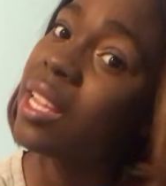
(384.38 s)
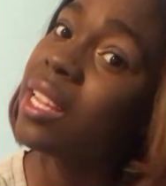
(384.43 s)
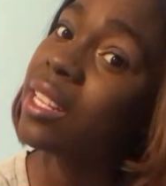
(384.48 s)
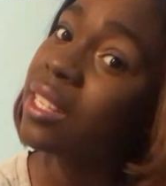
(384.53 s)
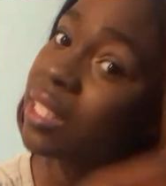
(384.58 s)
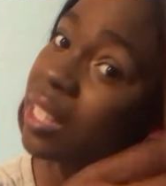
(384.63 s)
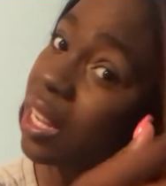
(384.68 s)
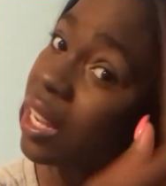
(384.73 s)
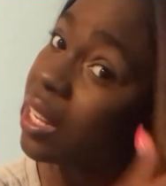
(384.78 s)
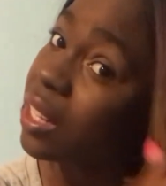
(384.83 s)

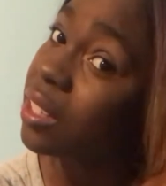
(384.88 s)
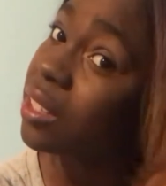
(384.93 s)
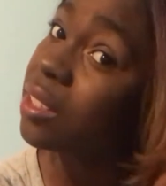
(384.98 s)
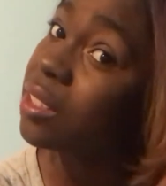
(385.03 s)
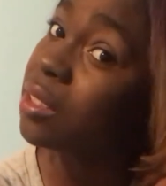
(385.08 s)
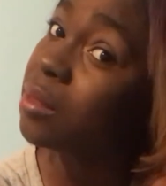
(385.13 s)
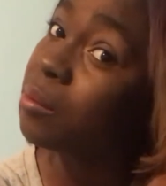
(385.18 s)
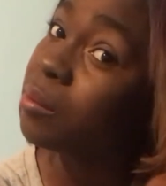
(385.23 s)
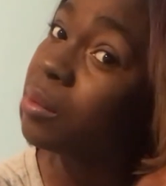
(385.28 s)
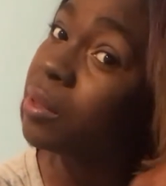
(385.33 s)
it not
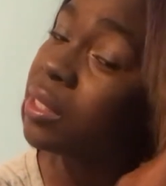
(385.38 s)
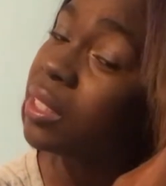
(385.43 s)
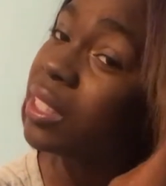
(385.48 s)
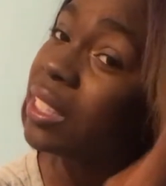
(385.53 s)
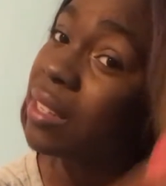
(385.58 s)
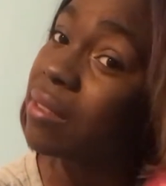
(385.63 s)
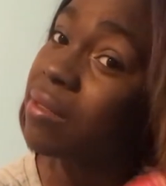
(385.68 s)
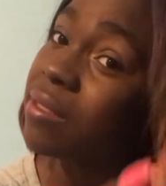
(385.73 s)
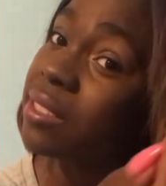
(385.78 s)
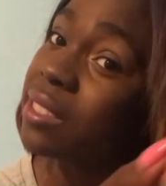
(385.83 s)

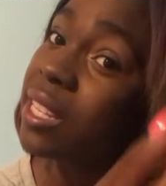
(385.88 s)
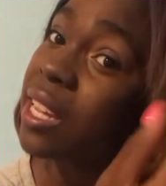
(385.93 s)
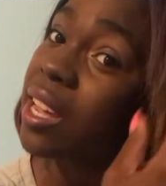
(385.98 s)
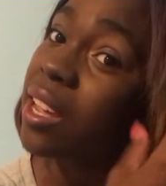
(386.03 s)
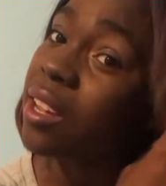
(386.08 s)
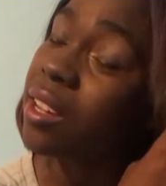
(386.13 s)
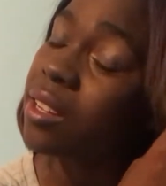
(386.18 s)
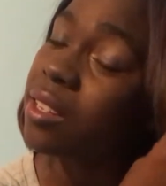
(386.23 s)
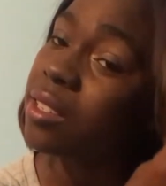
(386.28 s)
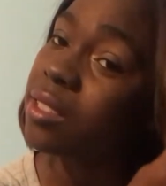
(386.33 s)

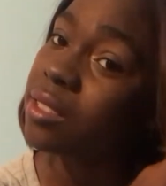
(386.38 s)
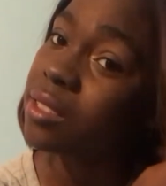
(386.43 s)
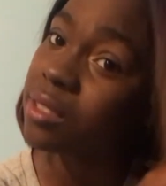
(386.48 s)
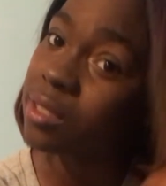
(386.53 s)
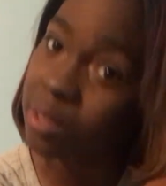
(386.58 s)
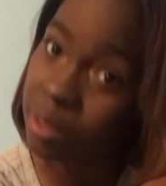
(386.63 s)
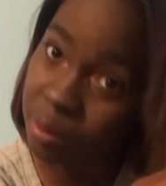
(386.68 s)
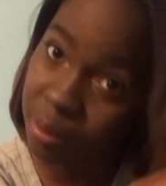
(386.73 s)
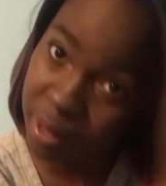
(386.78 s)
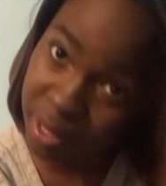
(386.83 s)
lifting
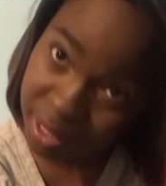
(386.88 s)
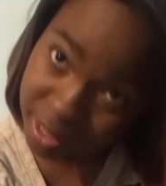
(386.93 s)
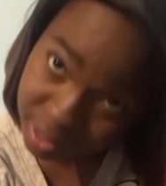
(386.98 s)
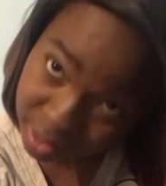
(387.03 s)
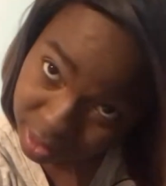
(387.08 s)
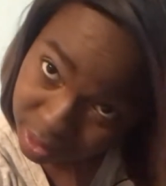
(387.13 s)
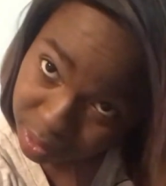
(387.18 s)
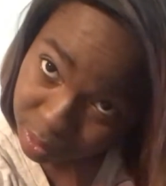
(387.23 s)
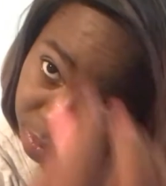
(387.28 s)
towards